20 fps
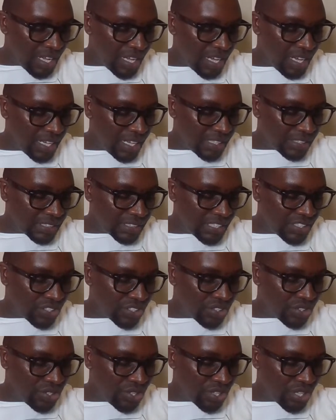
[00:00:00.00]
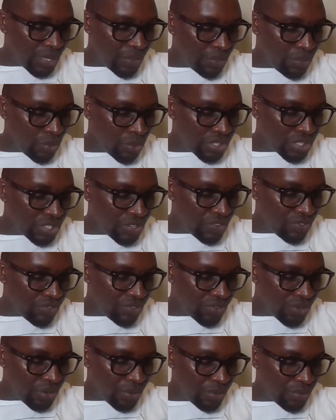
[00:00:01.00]
Says Jotham
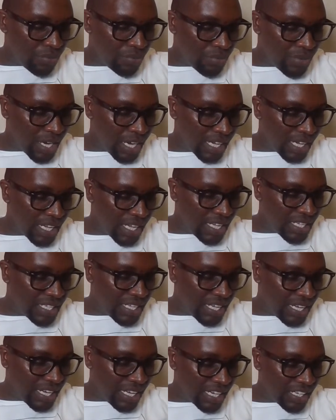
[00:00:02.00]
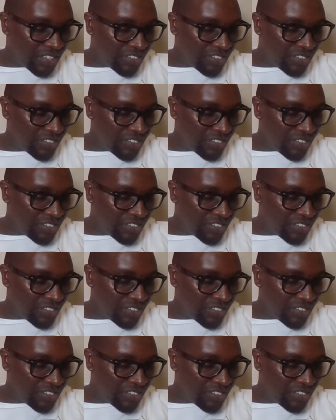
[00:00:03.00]
watching from Kenya.